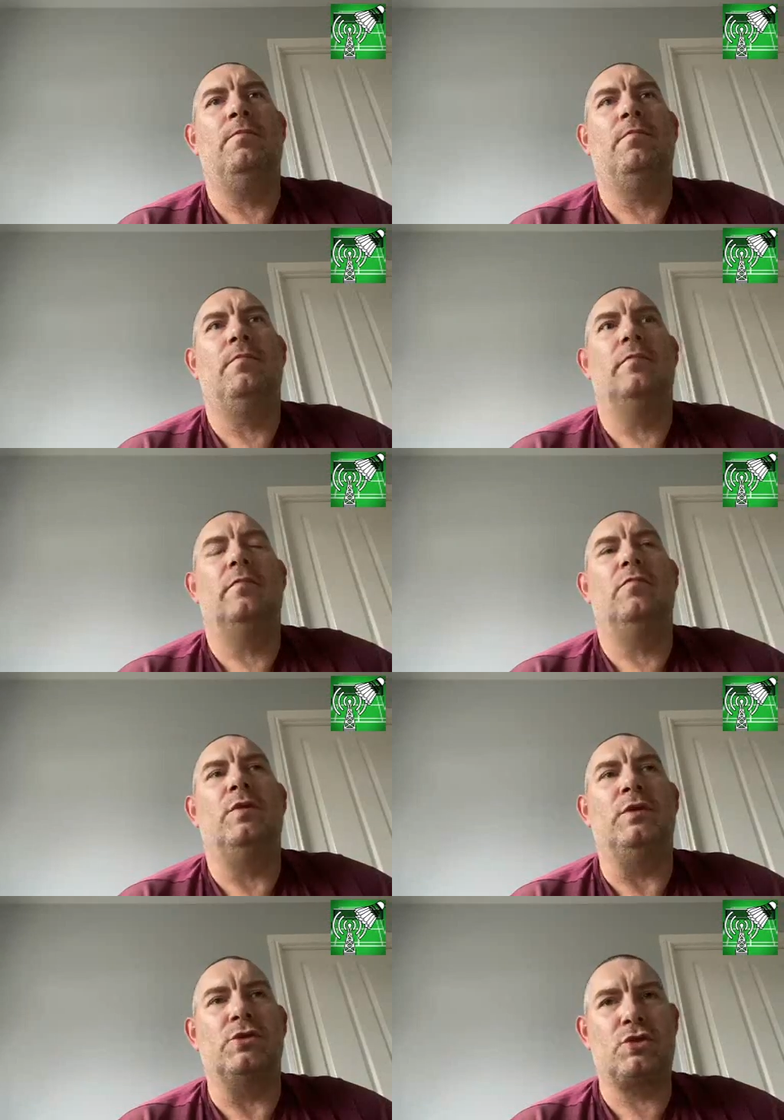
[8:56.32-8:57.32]
like a
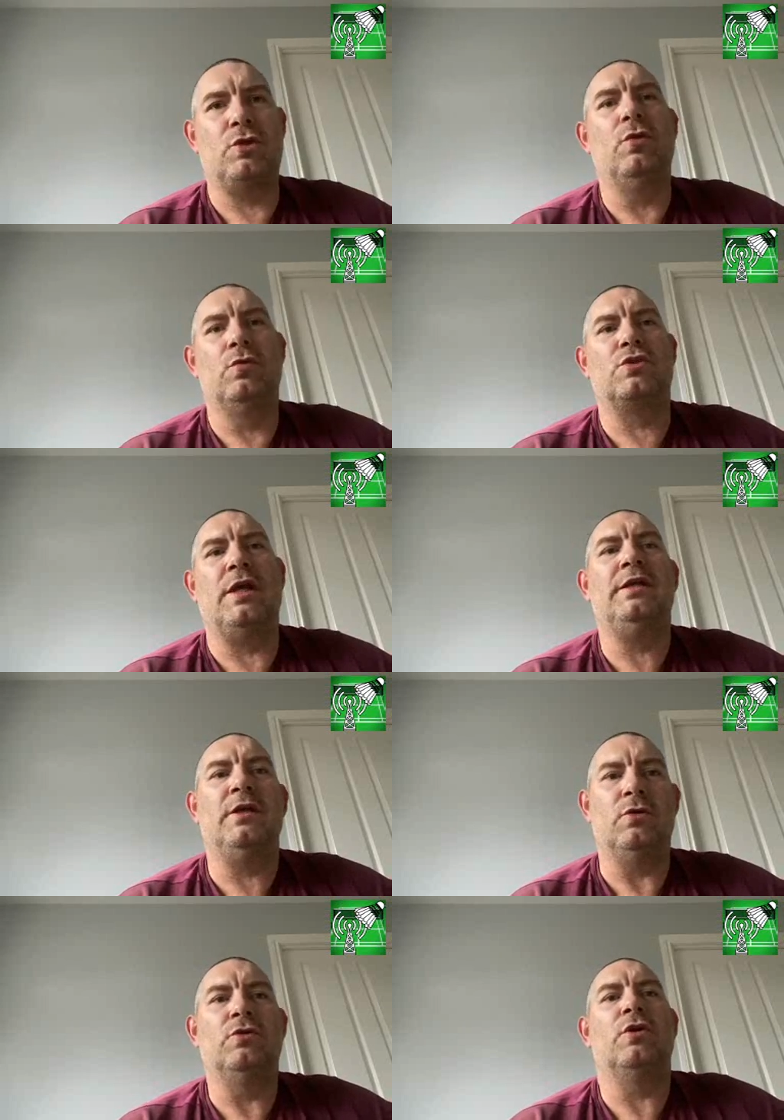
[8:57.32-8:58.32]
tournament coming up
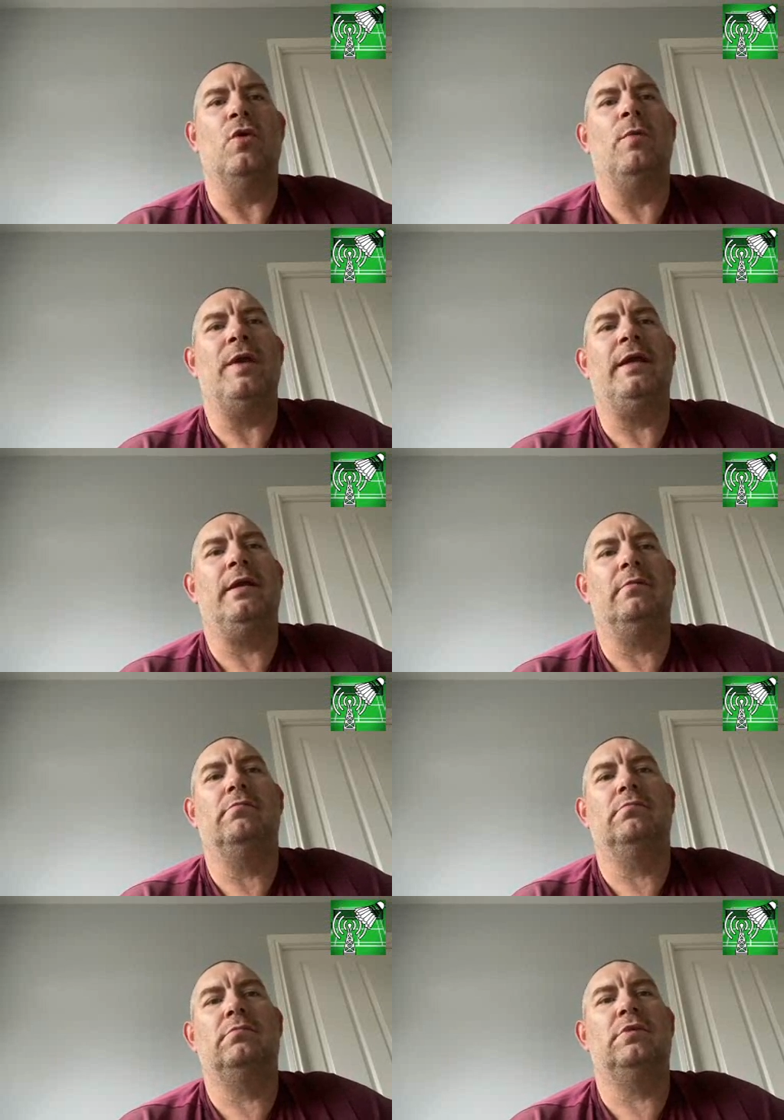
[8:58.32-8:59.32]

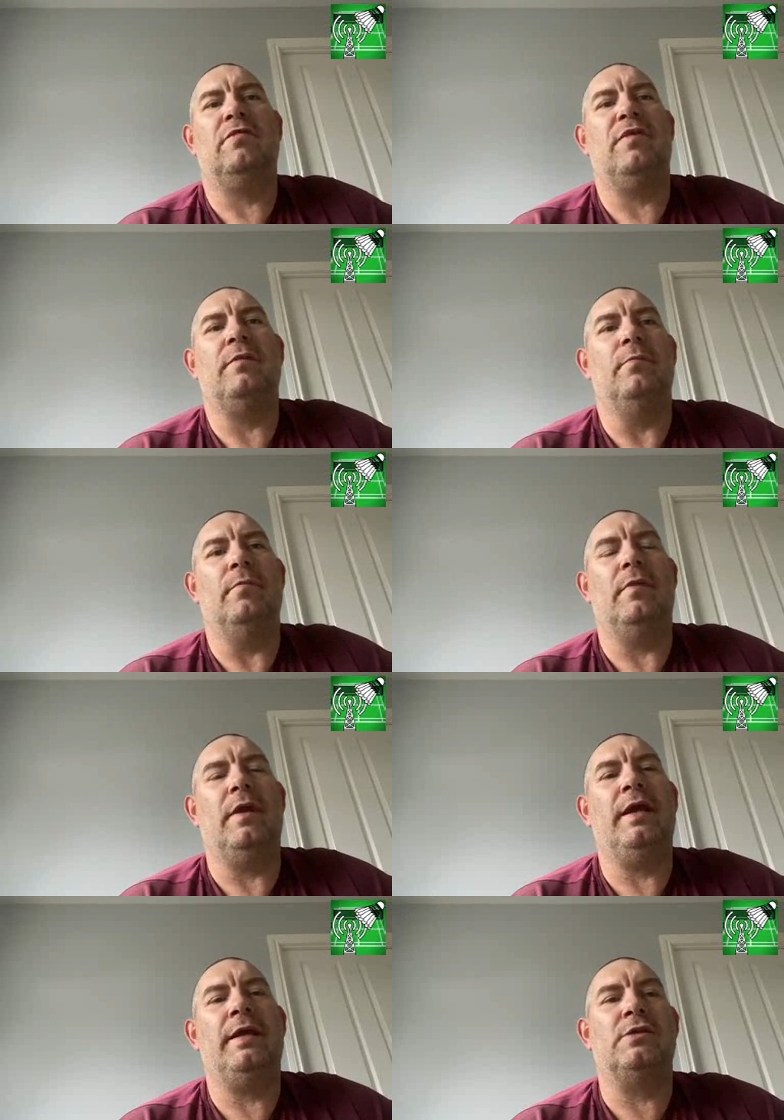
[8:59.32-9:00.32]
um,
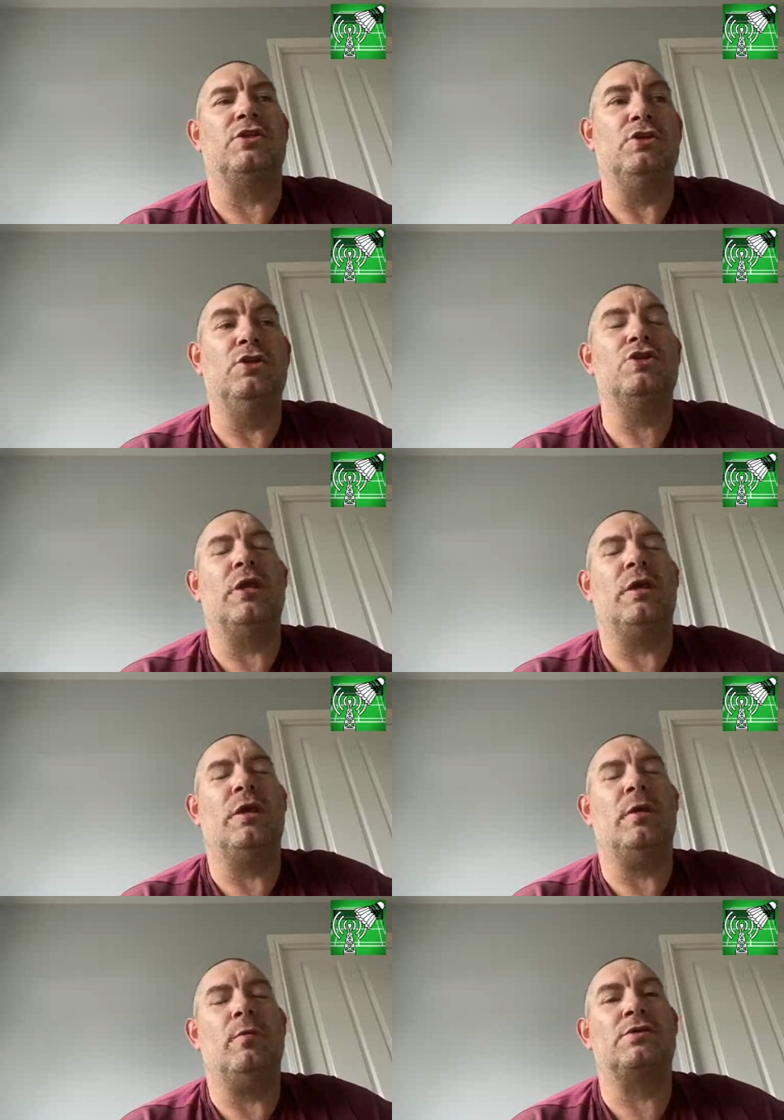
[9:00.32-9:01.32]
with the schools,
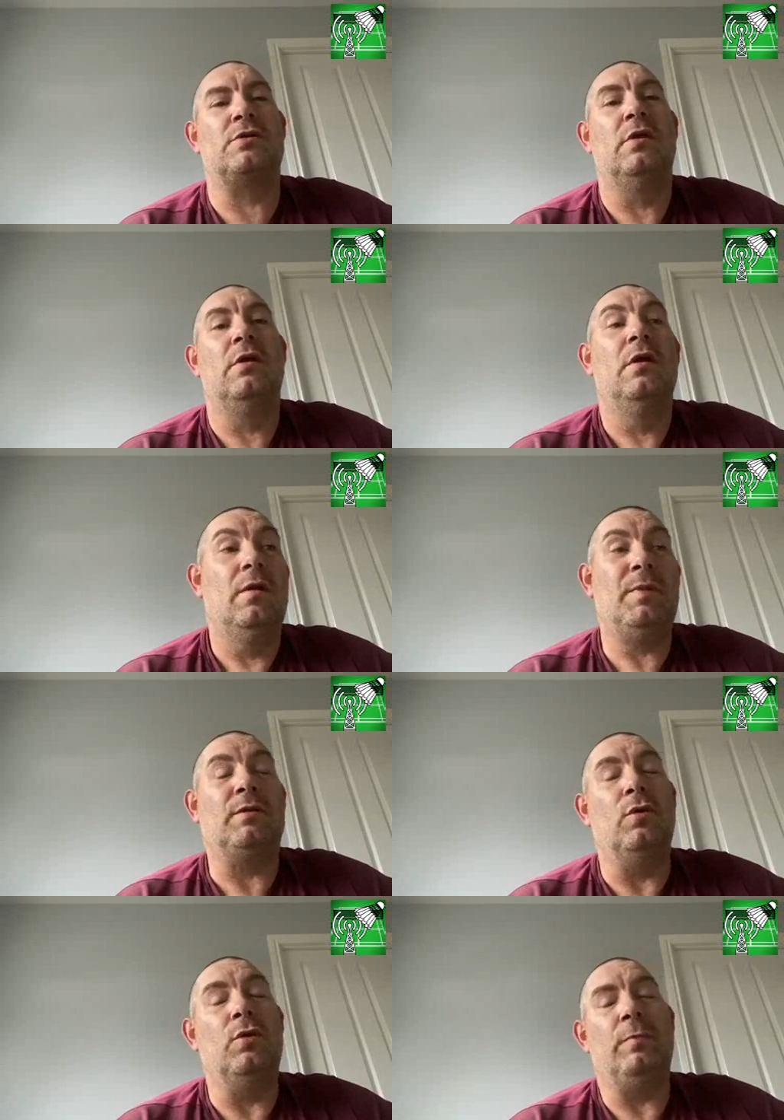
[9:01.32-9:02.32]
then you got to go away
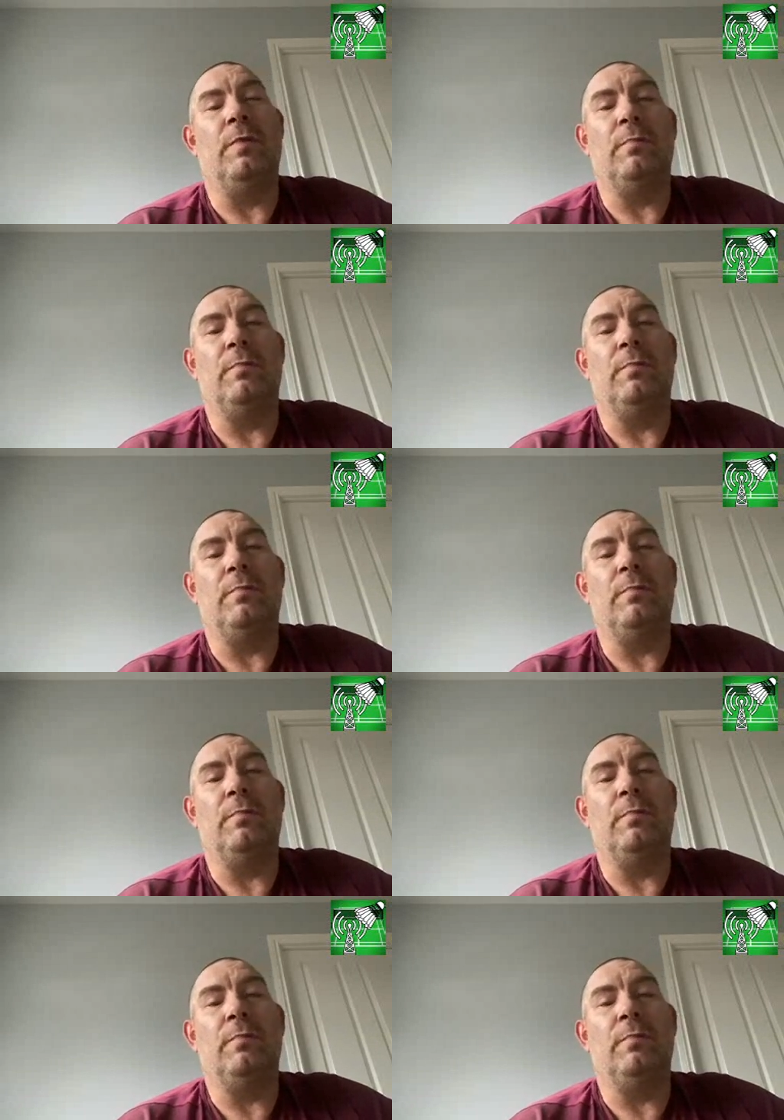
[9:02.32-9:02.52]
to